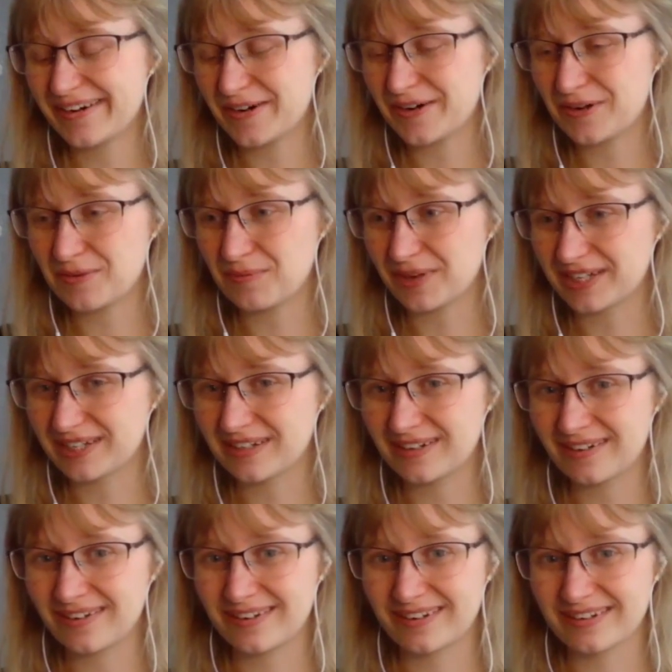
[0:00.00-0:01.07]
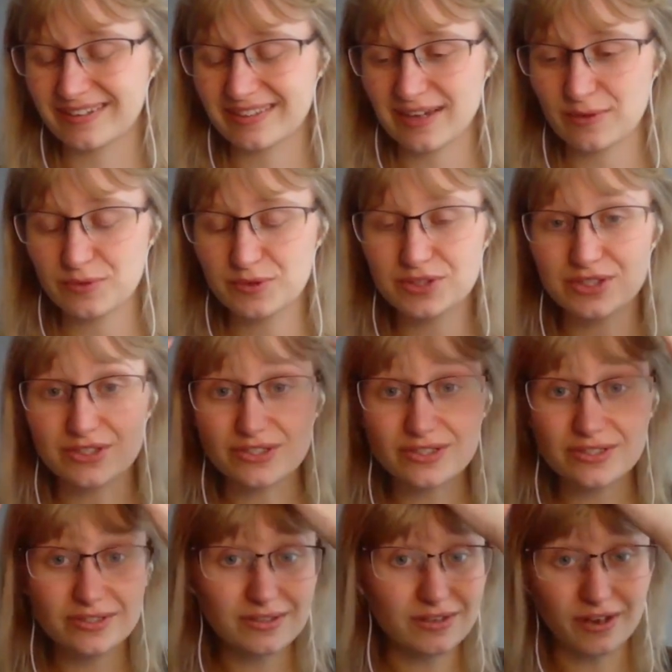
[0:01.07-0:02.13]
Oh my god, that
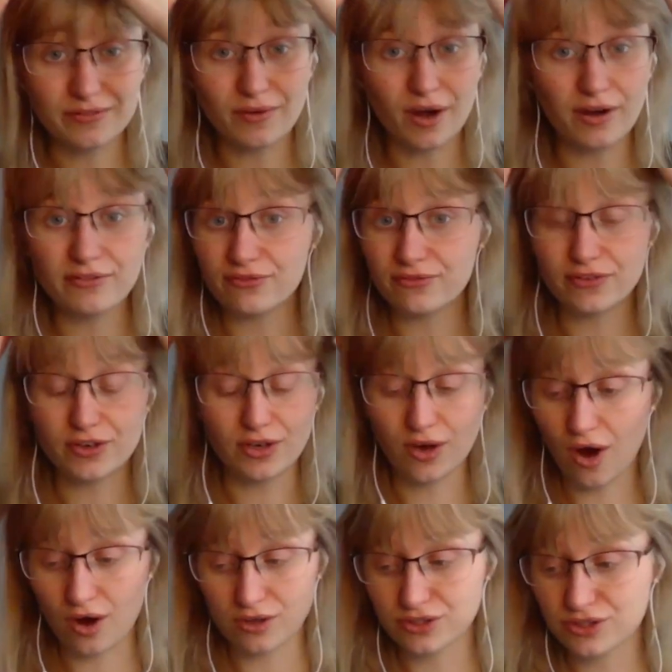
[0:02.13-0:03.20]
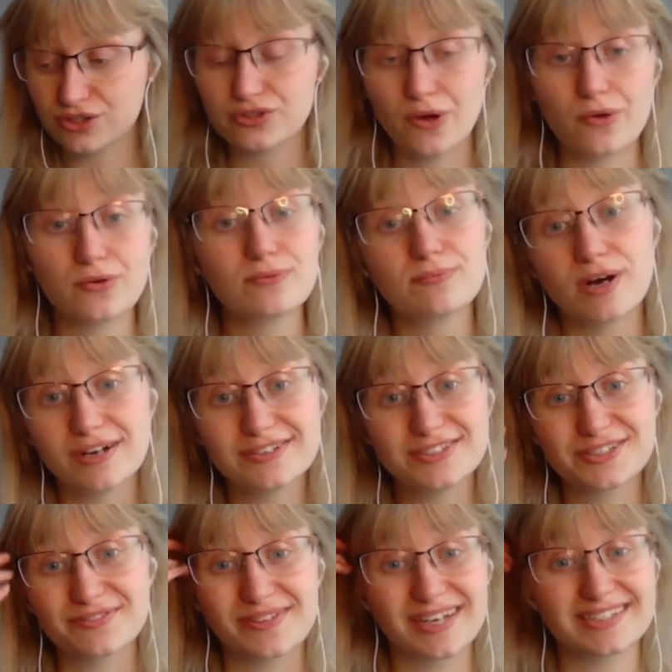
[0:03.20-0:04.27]
was... I, I forgot so
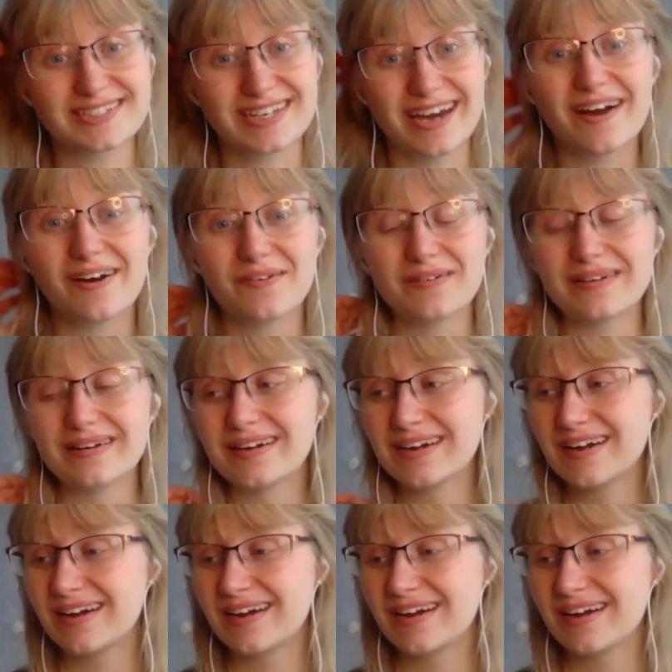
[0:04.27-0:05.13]
much of that town.